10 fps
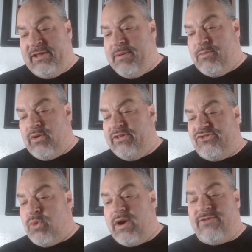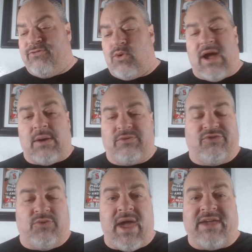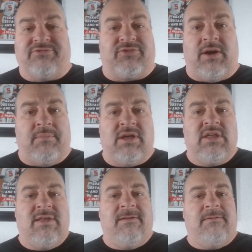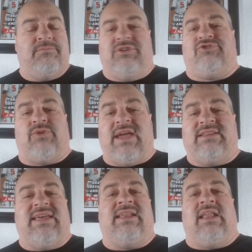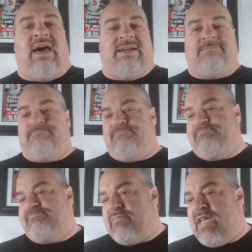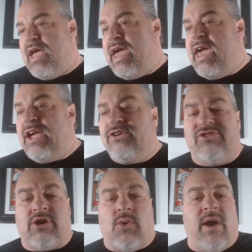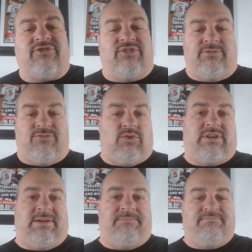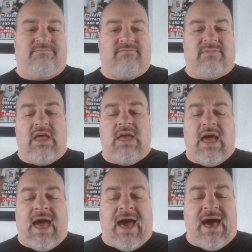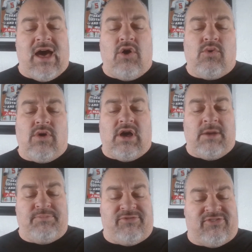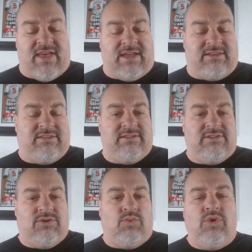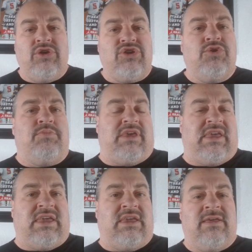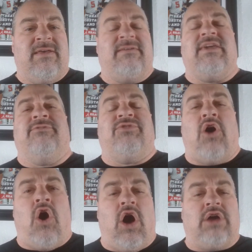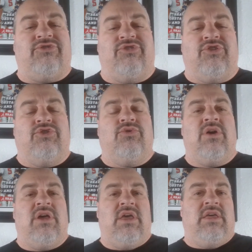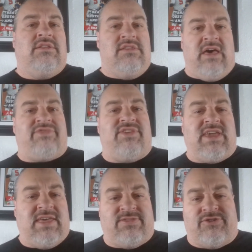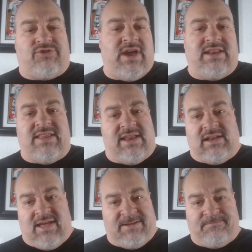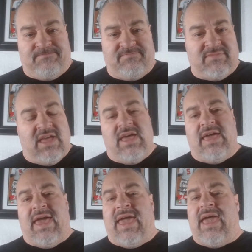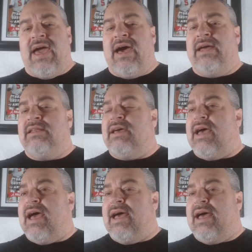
bit more than 24 hours away from the trade deadline, here's the question for you. How upset will you be if the Hawks do nothing at the trade deadline? And,